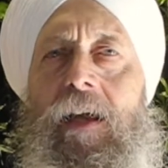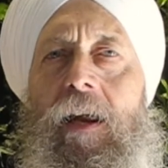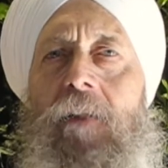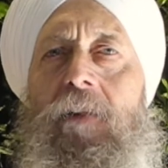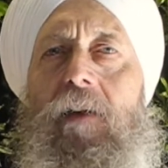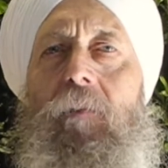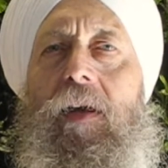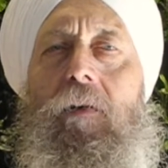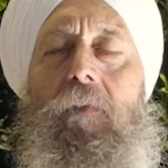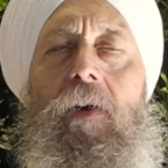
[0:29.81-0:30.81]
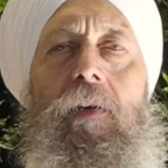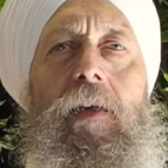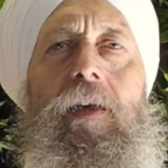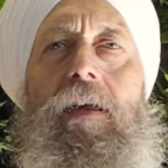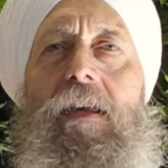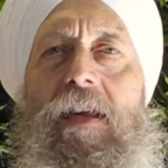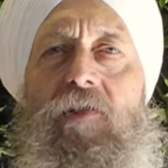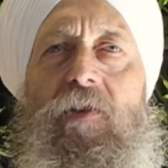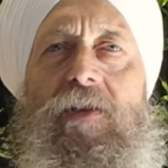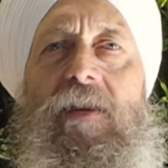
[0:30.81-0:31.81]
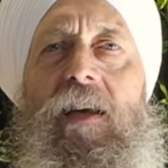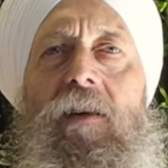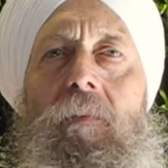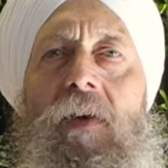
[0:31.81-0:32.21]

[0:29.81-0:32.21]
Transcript: And I think make it very interesting and